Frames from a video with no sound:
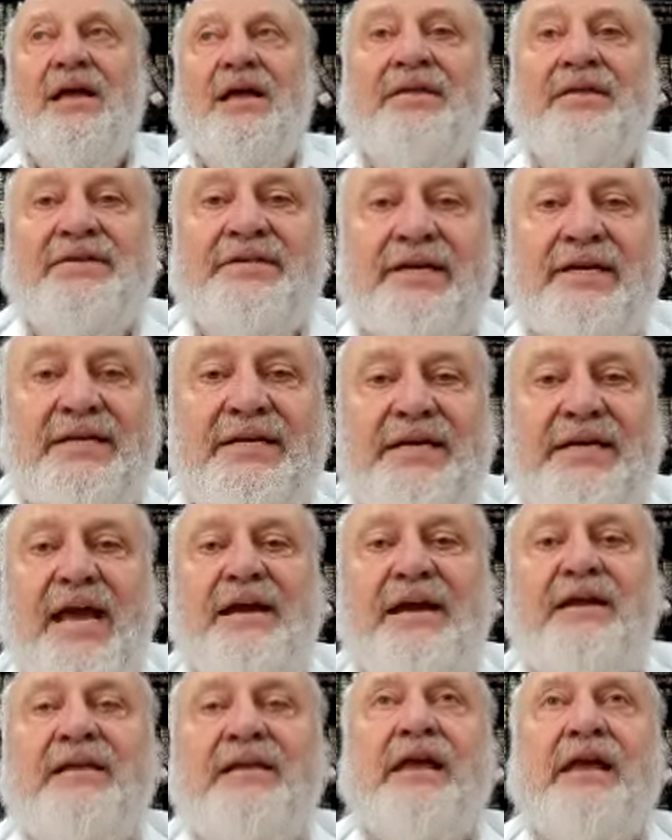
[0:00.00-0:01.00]
is a
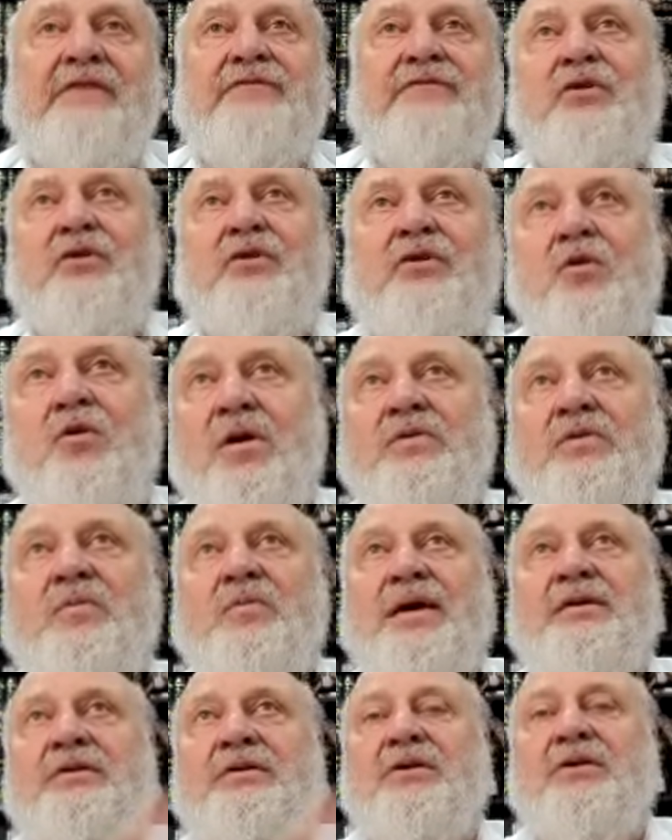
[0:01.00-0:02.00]
that if you go one
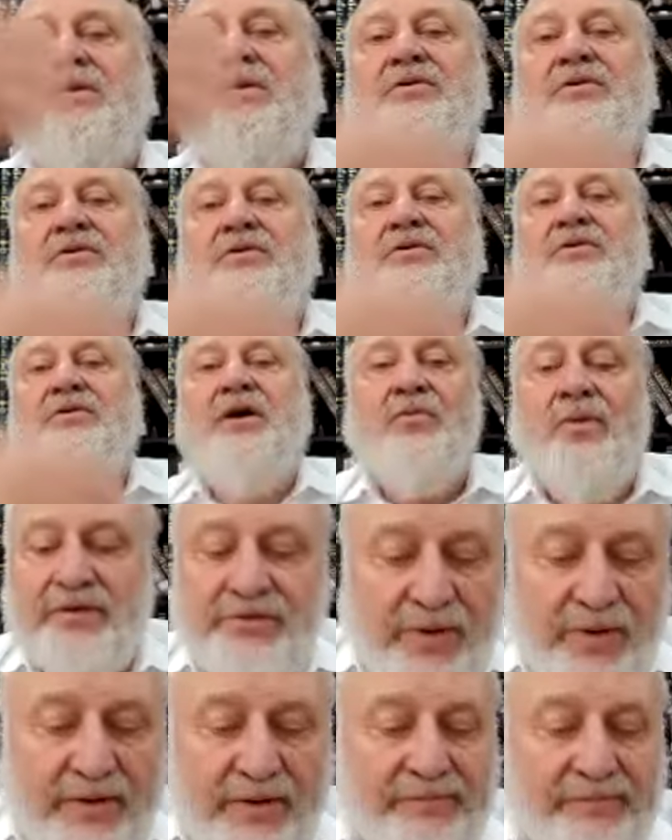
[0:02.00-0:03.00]
way, you'll go the other
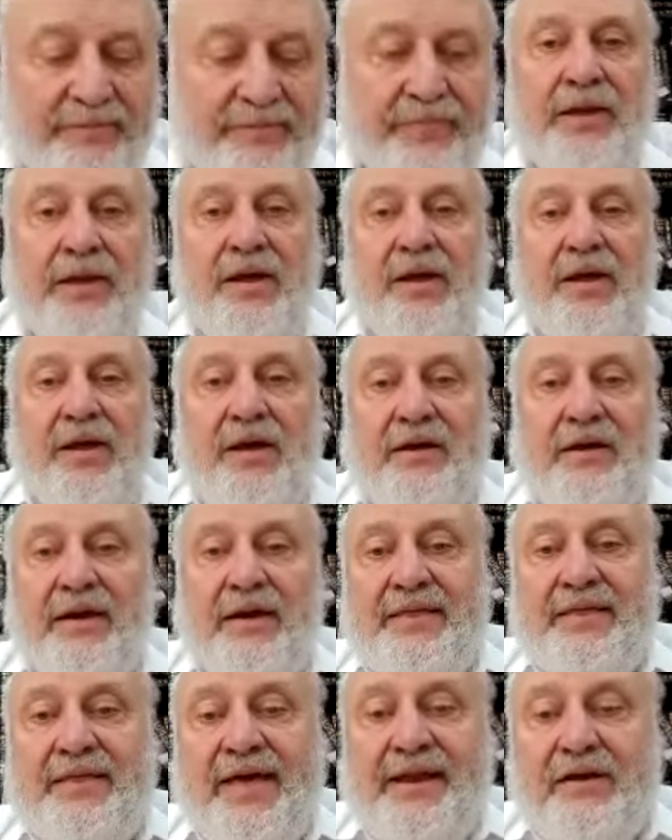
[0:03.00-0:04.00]
way as well.
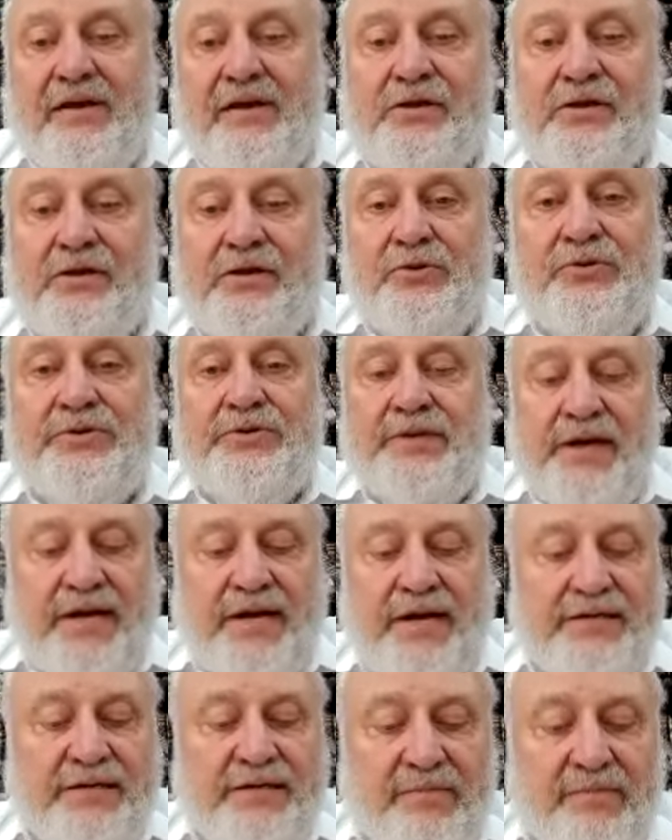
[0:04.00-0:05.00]
Okay, that concludes
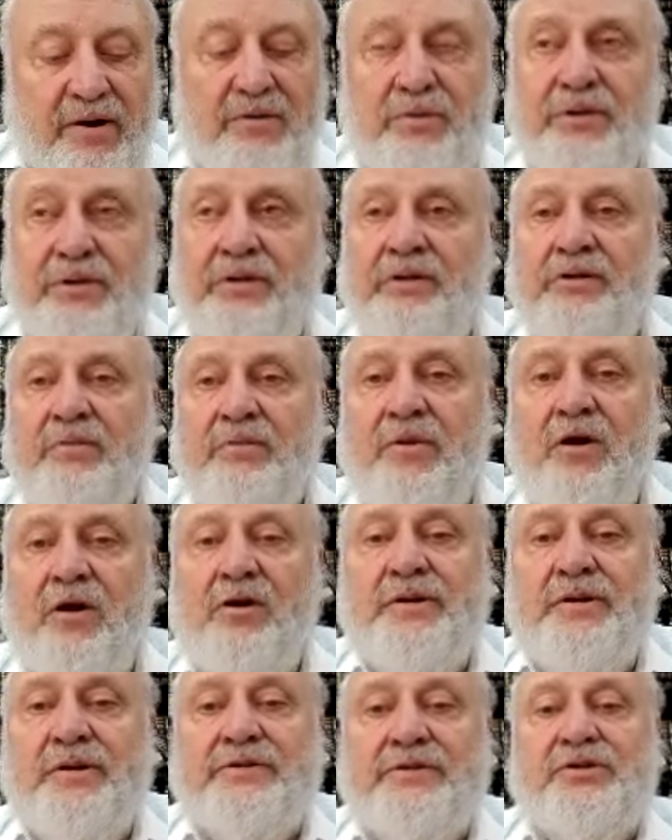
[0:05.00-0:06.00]
today's Gemara. We'll continue tomorrow,
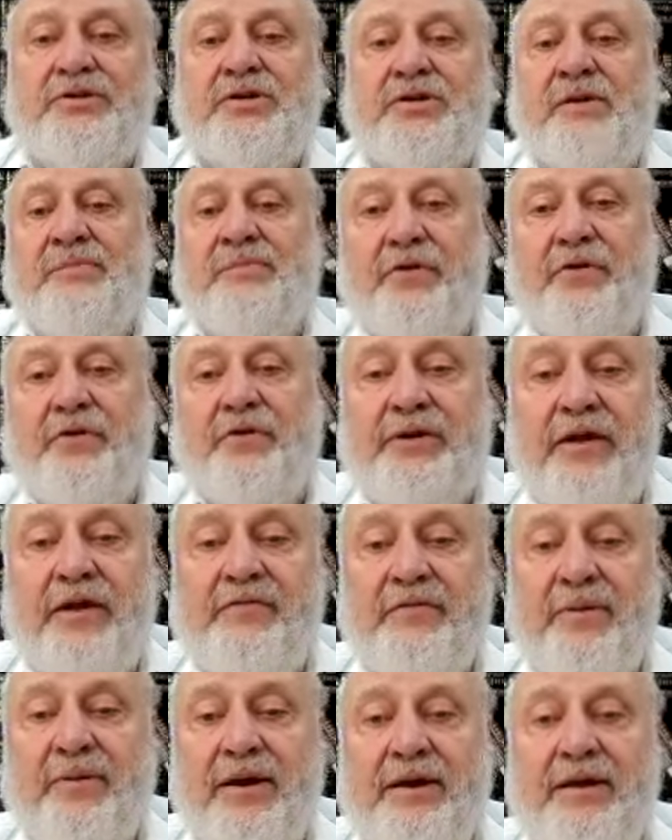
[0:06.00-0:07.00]
Mitzvah Have a good day,
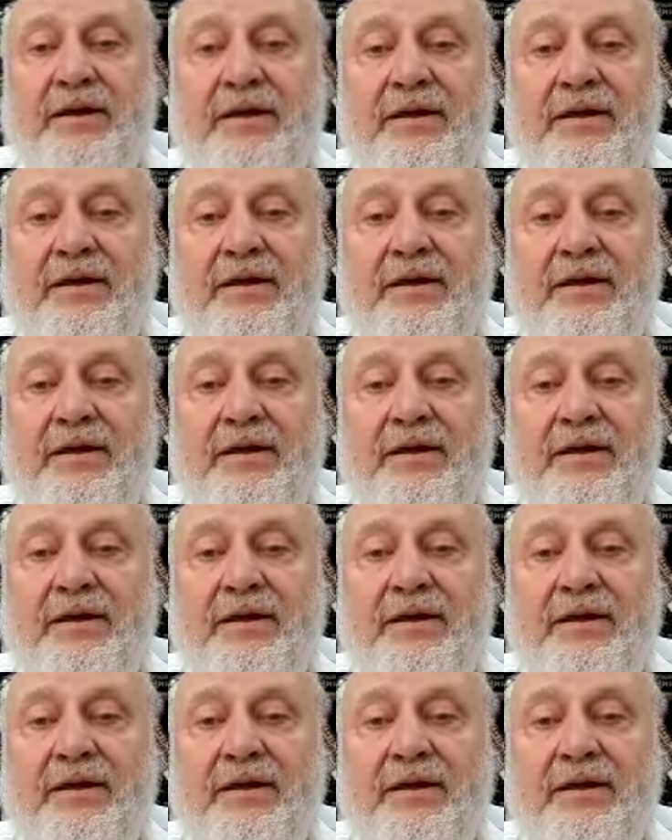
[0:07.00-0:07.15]
everybody.